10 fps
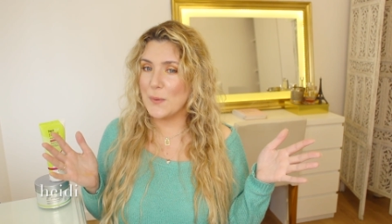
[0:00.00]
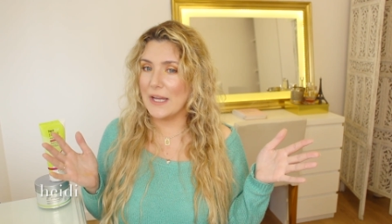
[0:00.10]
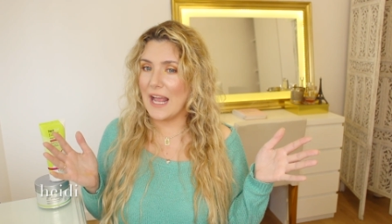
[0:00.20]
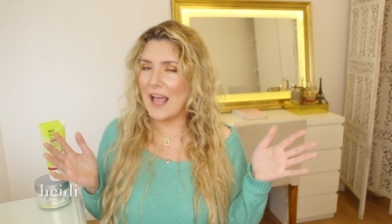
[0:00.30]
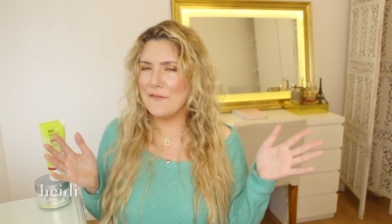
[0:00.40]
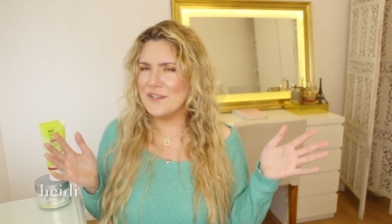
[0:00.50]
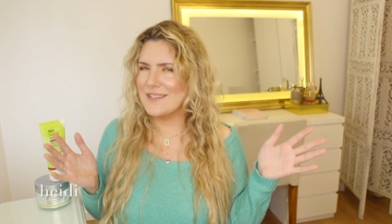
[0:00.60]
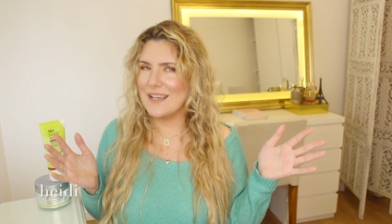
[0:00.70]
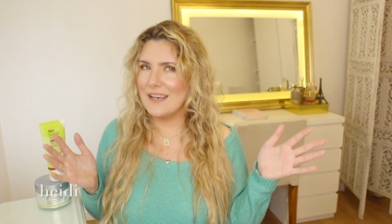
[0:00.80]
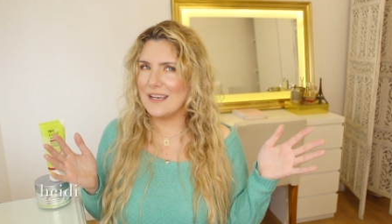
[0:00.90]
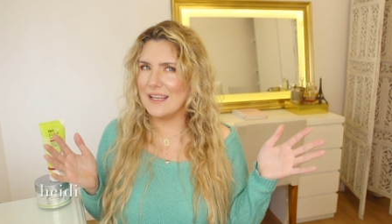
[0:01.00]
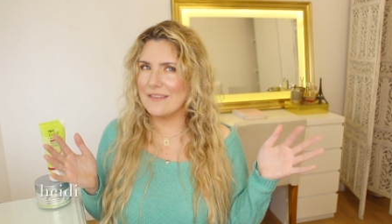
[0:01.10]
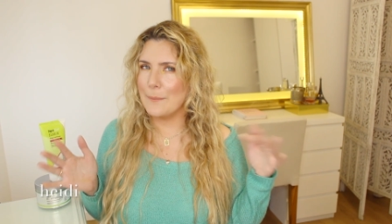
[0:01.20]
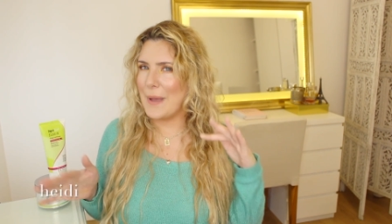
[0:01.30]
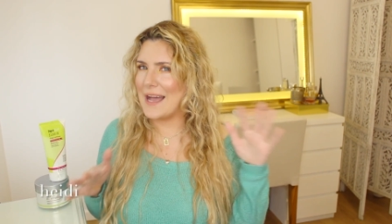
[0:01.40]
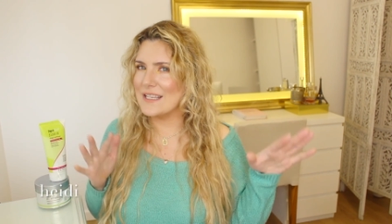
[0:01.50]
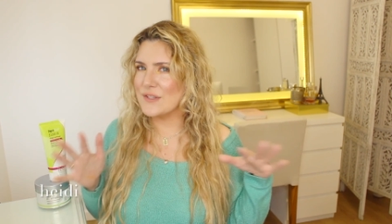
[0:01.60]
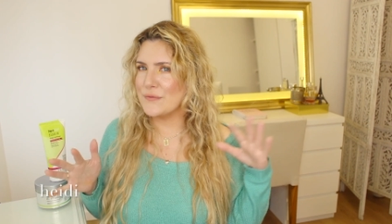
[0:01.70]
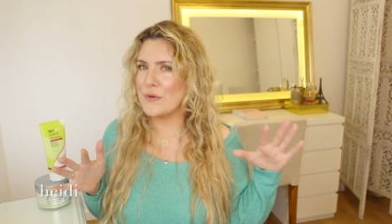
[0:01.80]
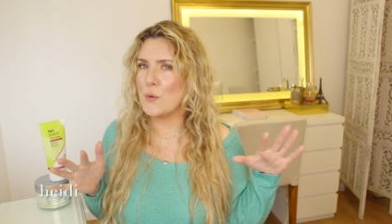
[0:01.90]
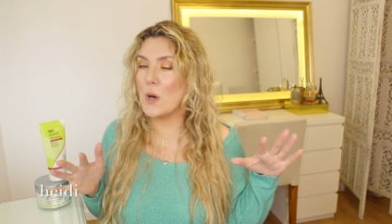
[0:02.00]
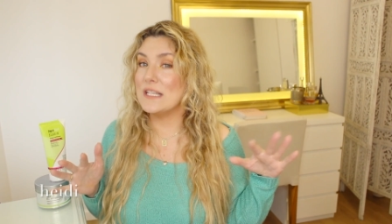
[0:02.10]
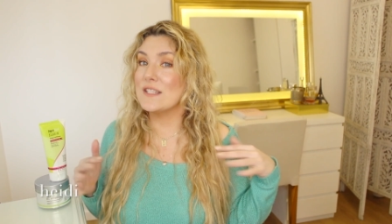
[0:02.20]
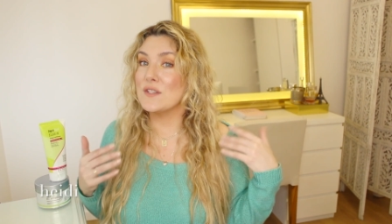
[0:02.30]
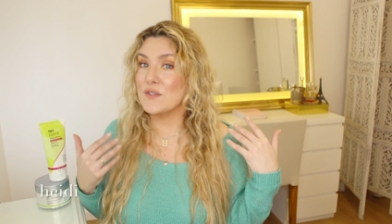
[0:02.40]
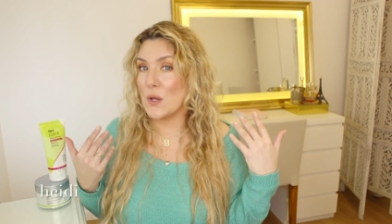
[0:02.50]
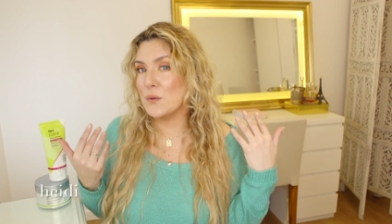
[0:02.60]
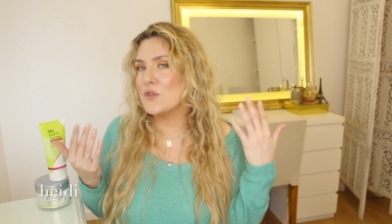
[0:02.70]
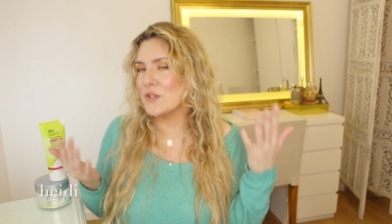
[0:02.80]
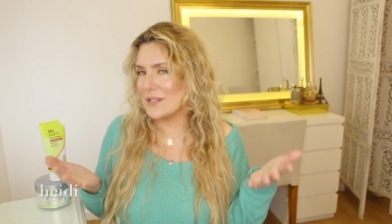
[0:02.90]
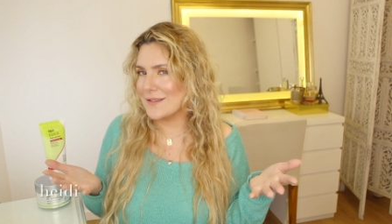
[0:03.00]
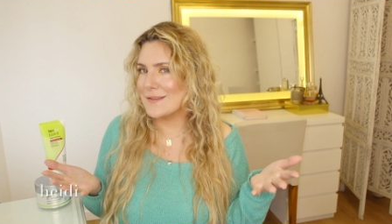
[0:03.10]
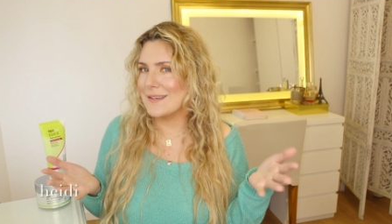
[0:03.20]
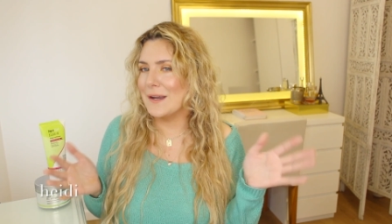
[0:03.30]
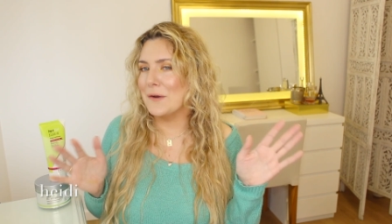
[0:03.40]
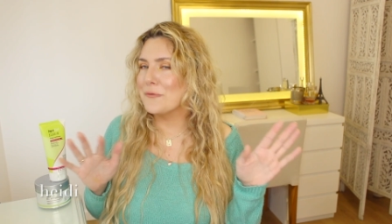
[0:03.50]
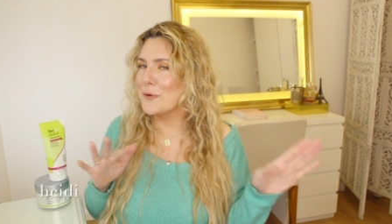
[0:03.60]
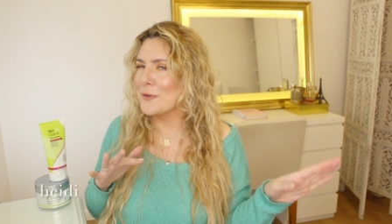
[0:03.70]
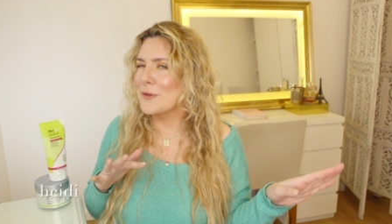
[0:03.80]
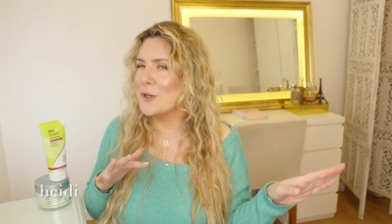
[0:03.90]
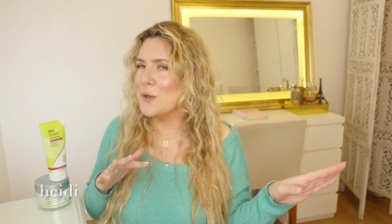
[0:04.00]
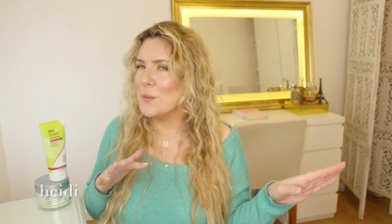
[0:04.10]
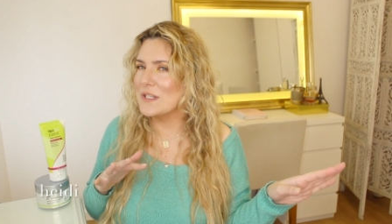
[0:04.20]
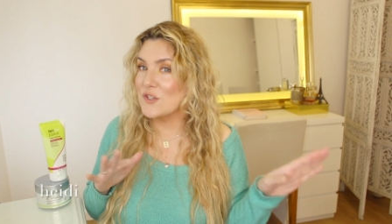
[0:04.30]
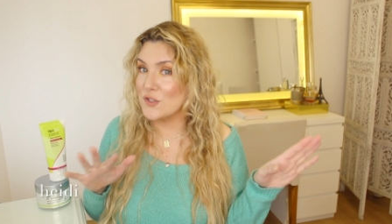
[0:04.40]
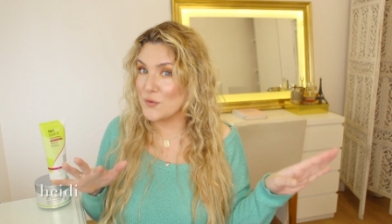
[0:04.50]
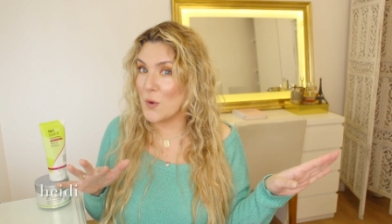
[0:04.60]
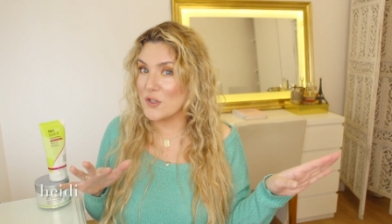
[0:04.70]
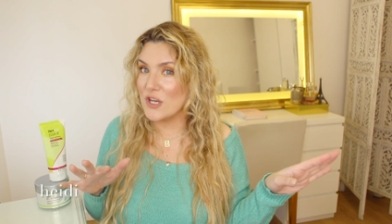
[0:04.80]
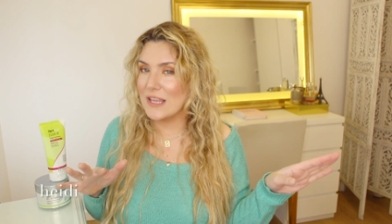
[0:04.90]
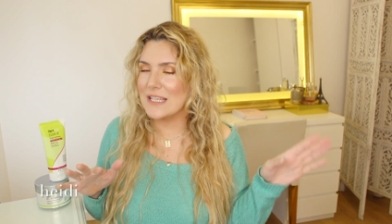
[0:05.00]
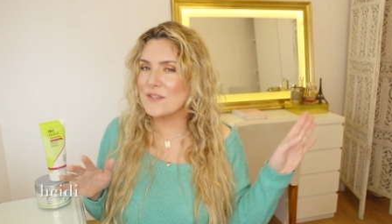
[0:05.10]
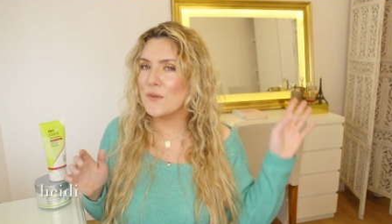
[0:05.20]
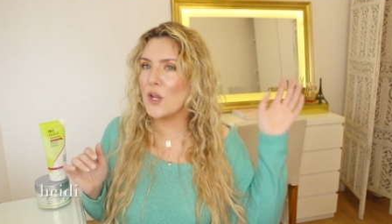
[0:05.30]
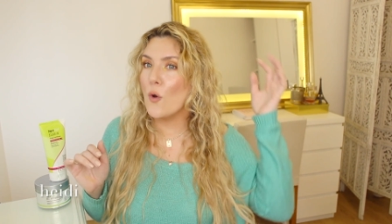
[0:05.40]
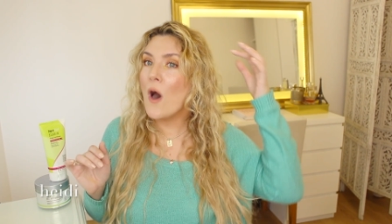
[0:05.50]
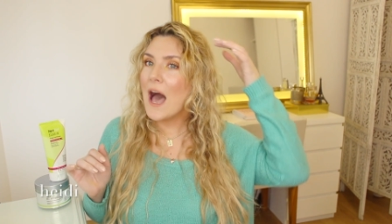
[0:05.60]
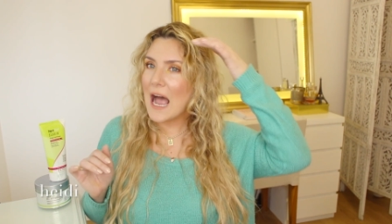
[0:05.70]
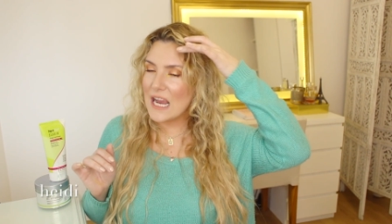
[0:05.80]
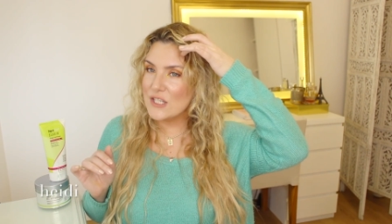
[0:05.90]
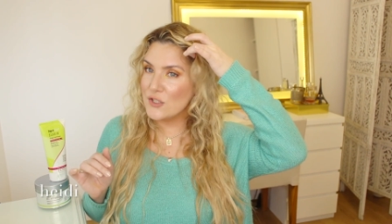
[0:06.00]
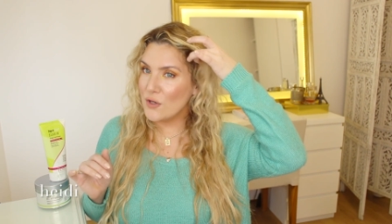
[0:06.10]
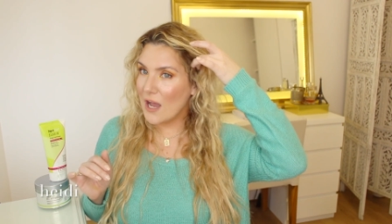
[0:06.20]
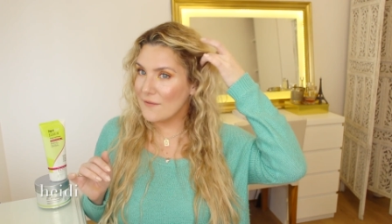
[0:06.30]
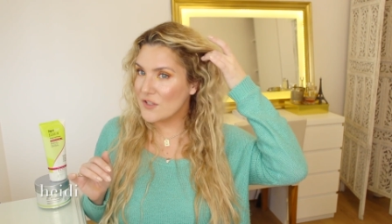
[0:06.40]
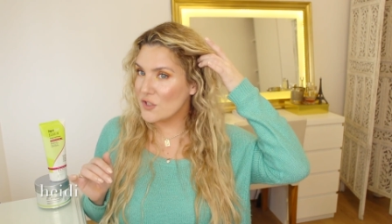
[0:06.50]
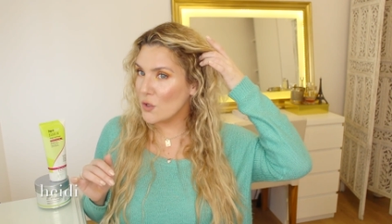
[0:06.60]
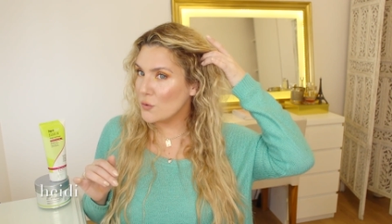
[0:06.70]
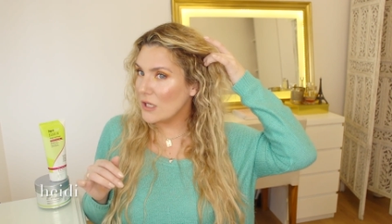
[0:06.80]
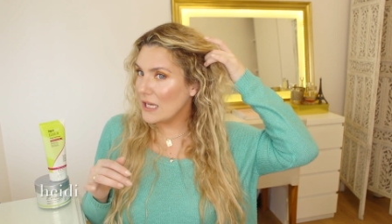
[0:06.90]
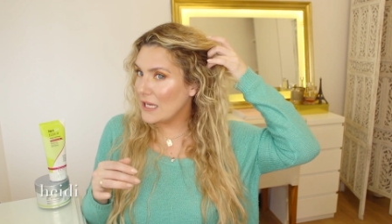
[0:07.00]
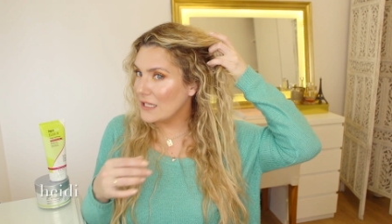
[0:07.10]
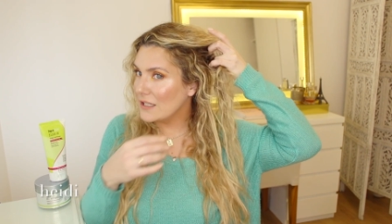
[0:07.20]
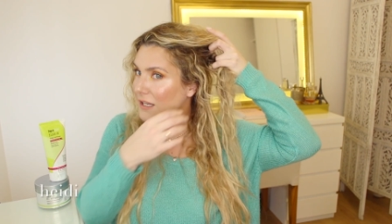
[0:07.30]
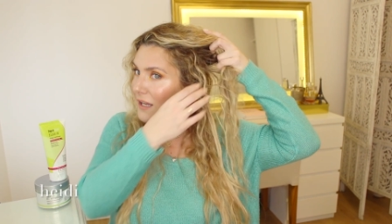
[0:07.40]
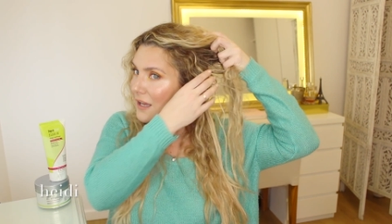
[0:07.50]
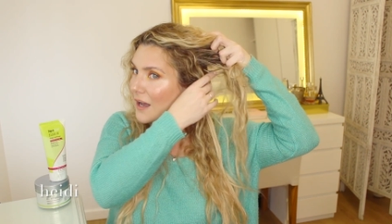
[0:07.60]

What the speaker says: but I haven't said it in the past few ones, so just for the new ones just watching this video, I do have sewed in,